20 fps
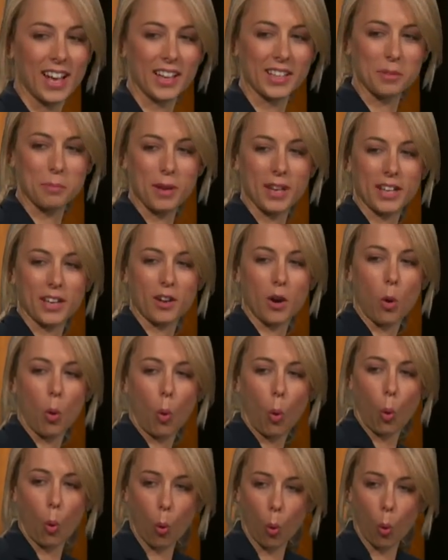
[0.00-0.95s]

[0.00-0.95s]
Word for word: I can make it go.